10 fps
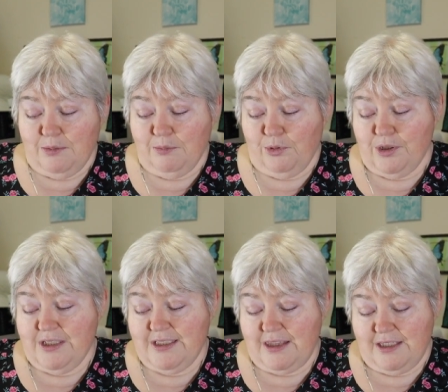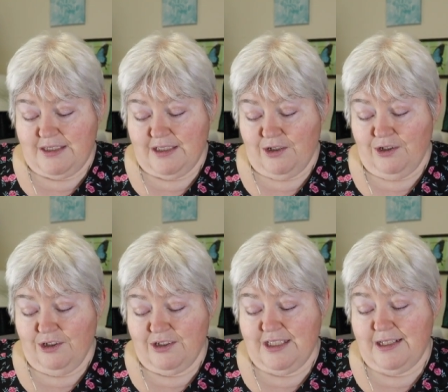employees at the center
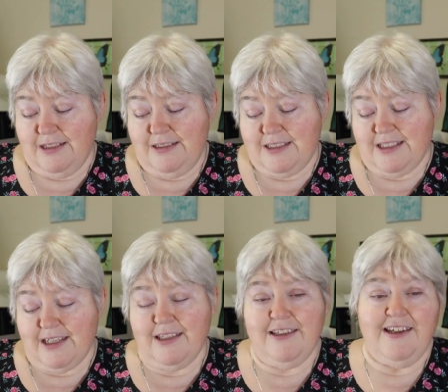looked at his ticket